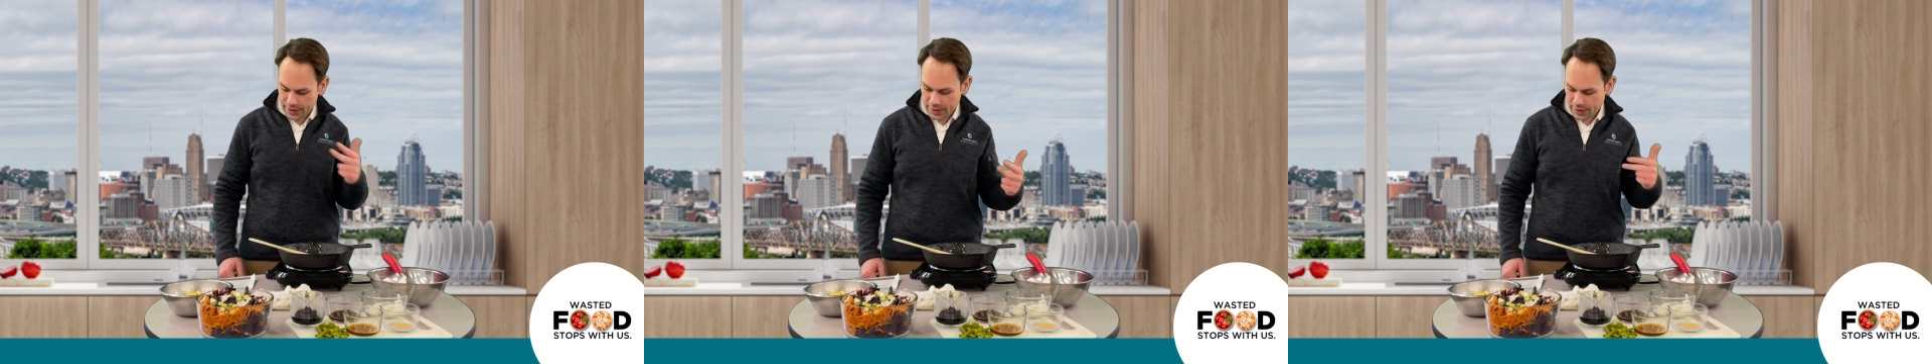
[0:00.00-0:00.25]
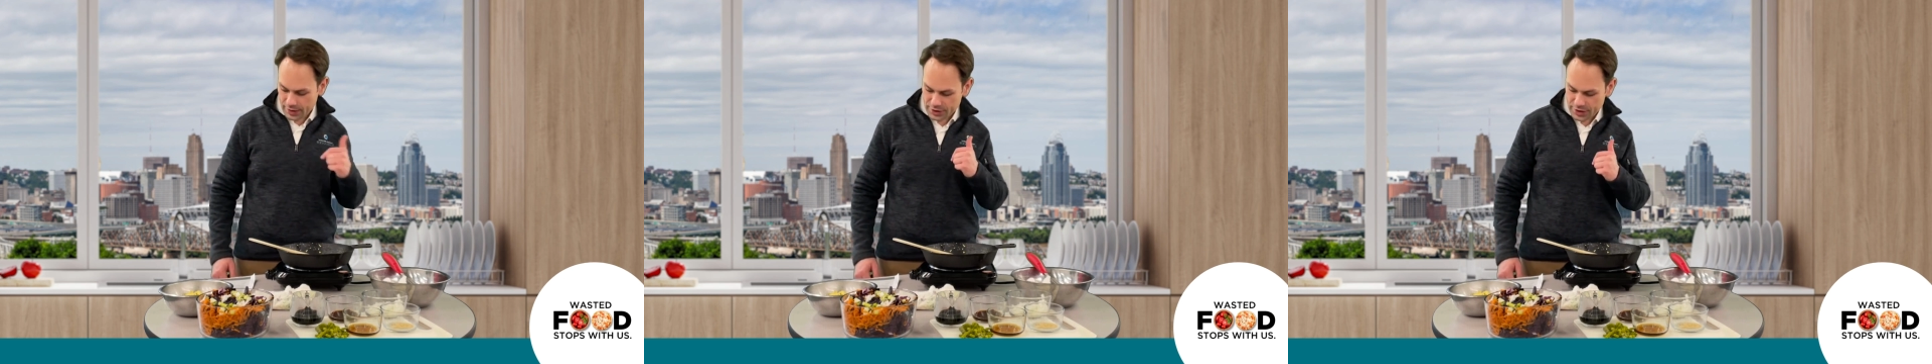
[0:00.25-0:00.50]
and
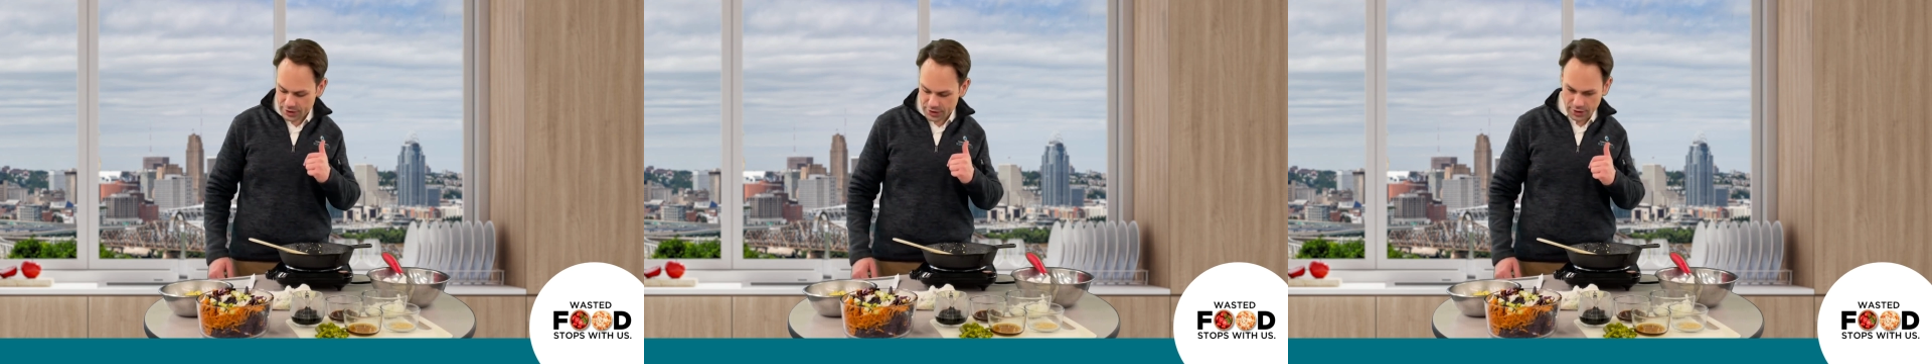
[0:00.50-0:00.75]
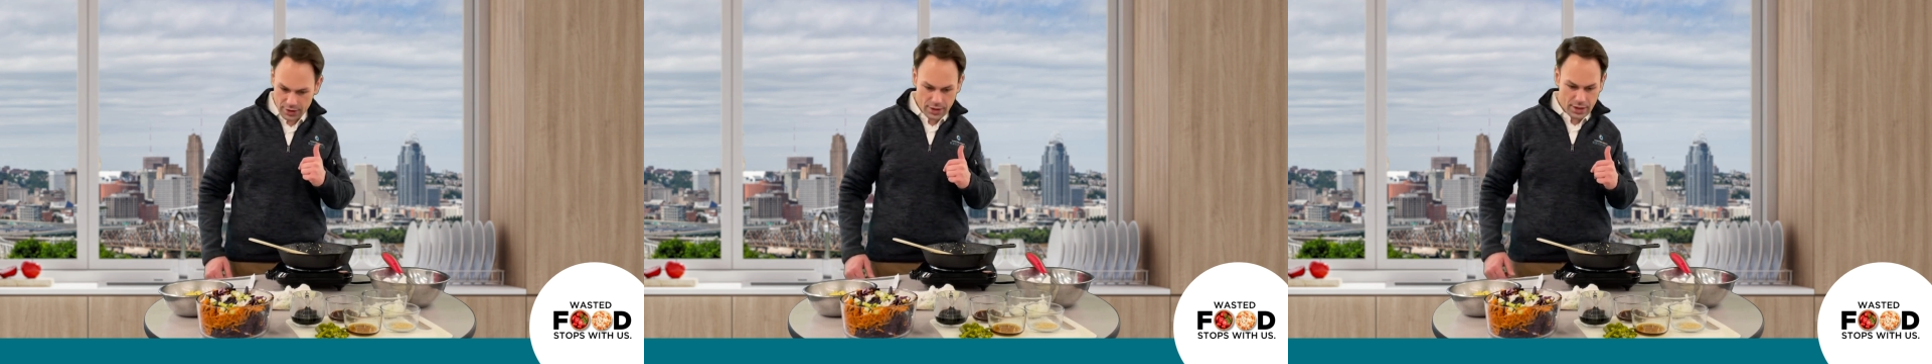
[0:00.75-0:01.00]
our
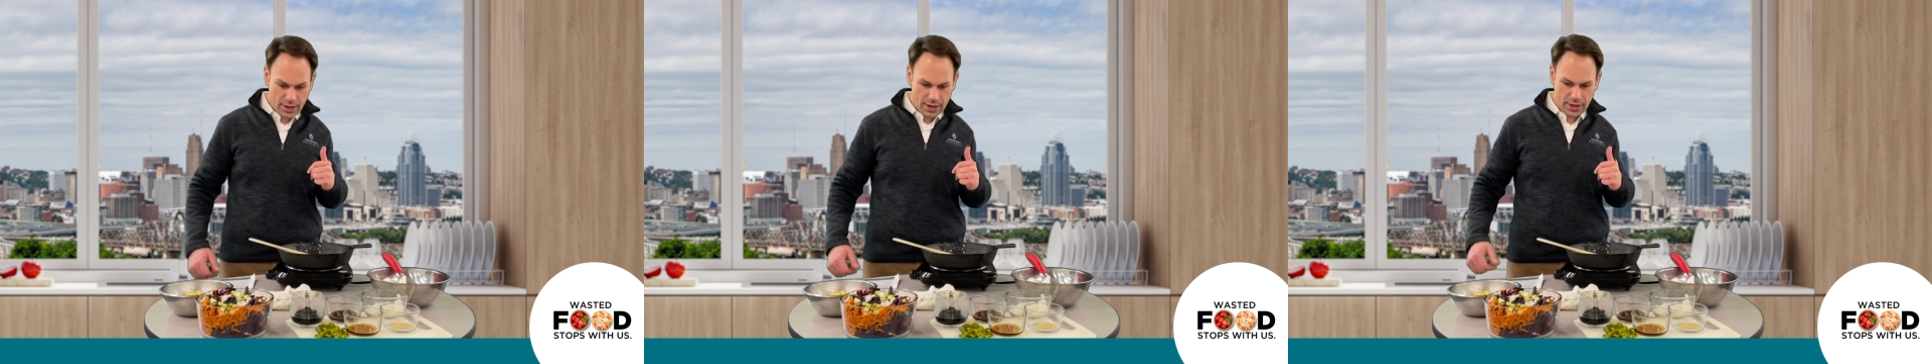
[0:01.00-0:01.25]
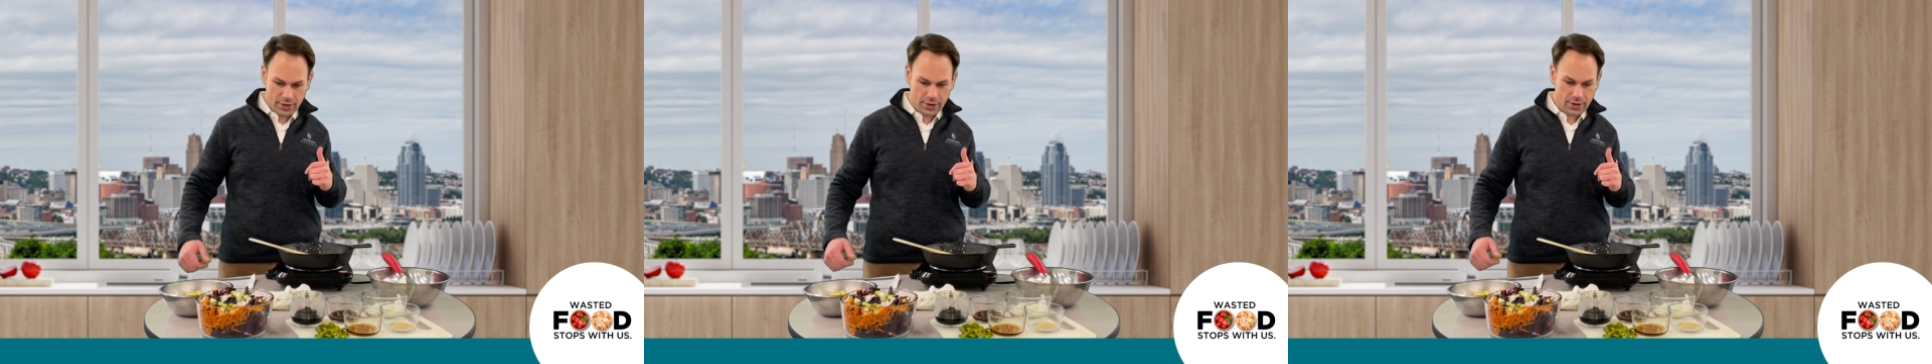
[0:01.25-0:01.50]
ginger,
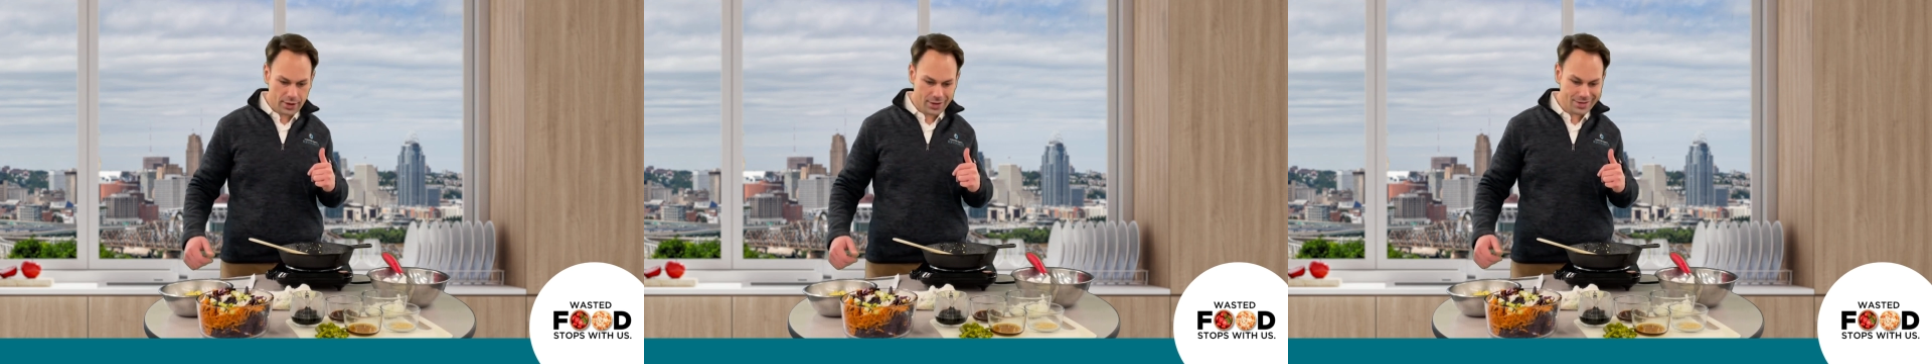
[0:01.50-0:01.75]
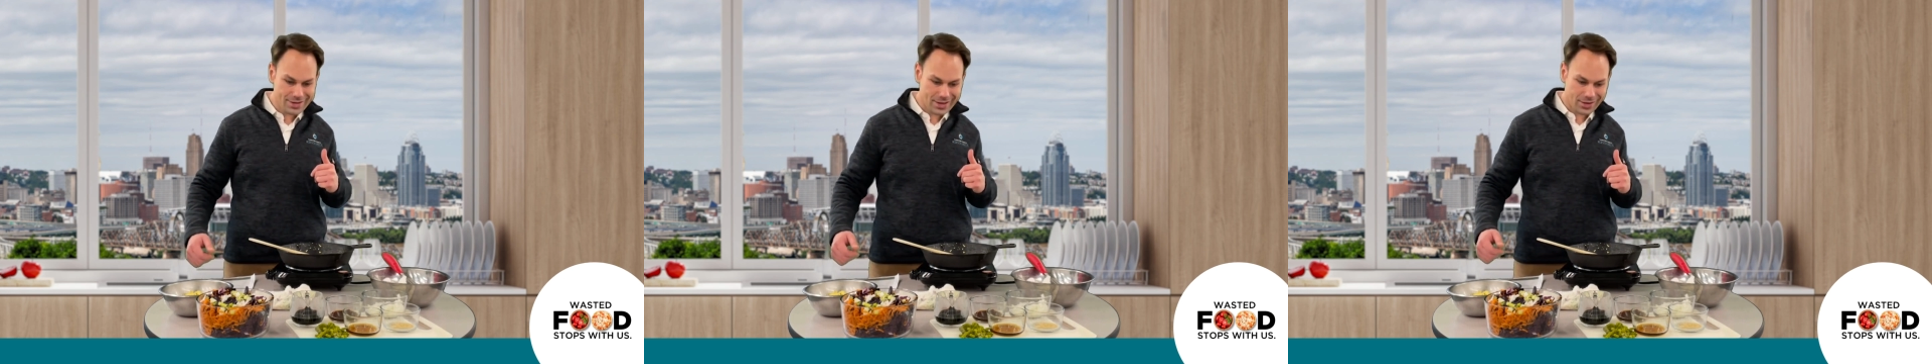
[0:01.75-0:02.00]
and cook
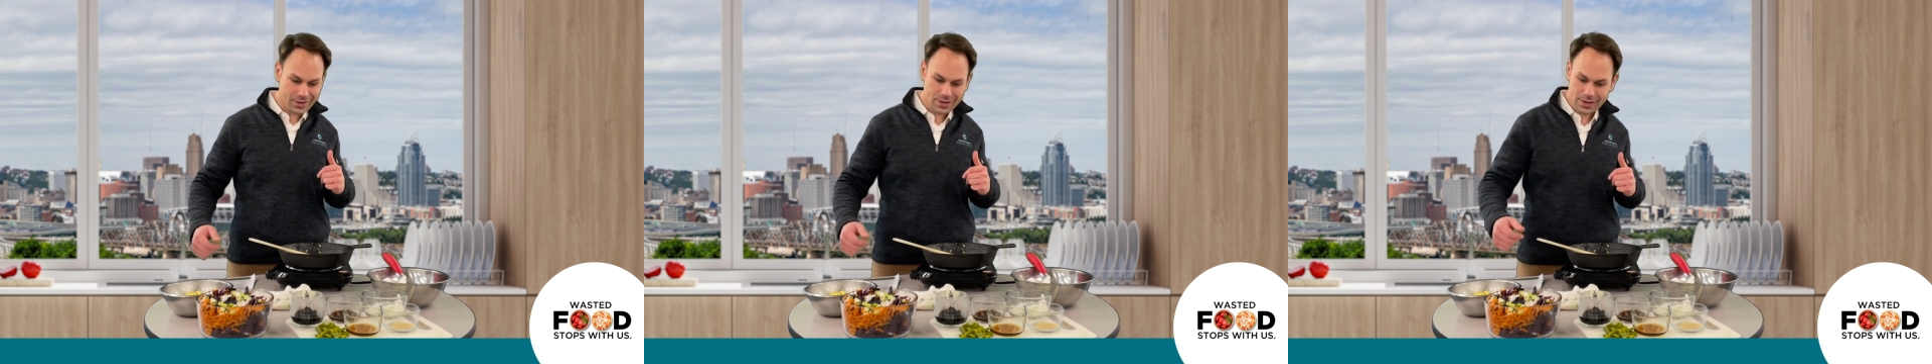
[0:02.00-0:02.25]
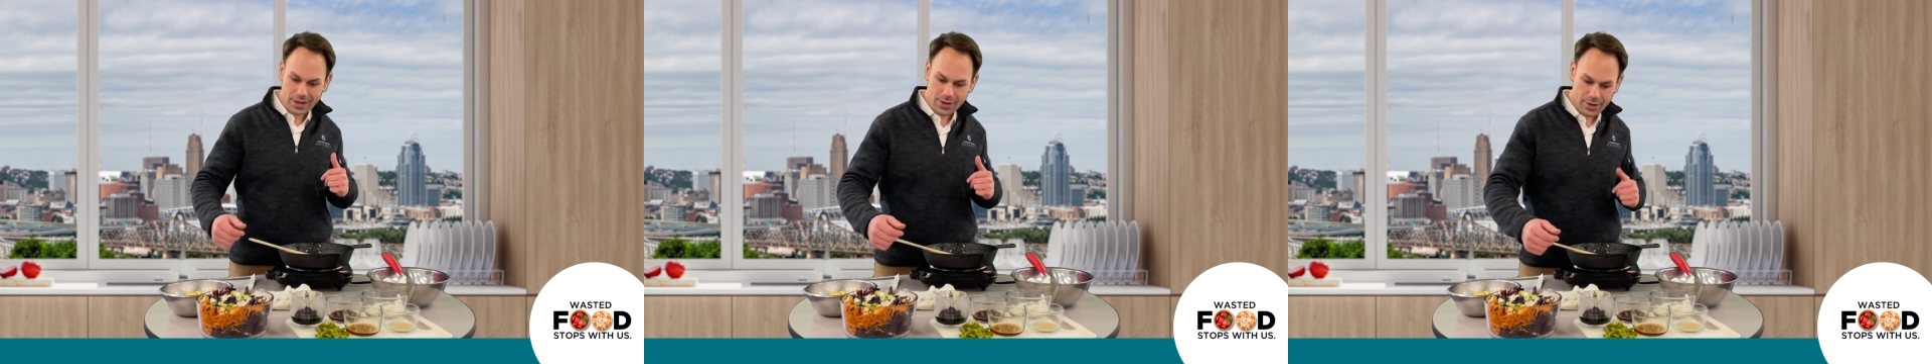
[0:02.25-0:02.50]
until
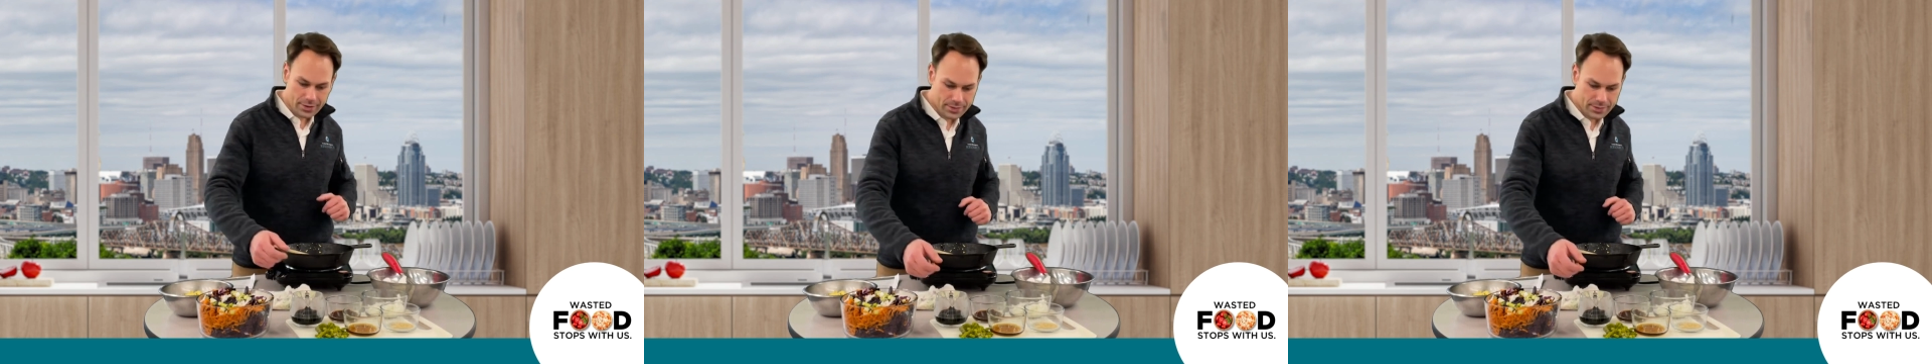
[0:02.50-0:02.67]
tender.